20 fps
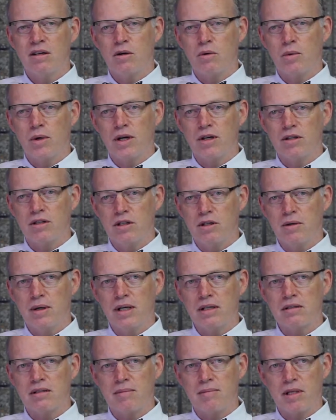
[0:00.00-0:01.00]
we are
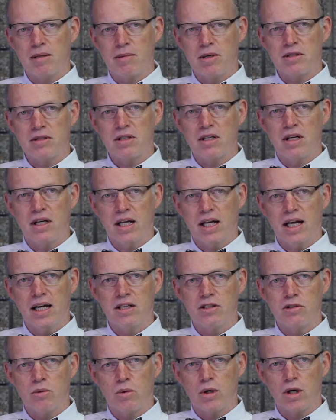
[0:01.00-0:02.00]
doing some of the most cutting
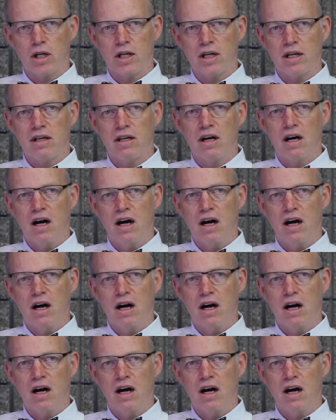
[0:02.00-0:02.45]
edge work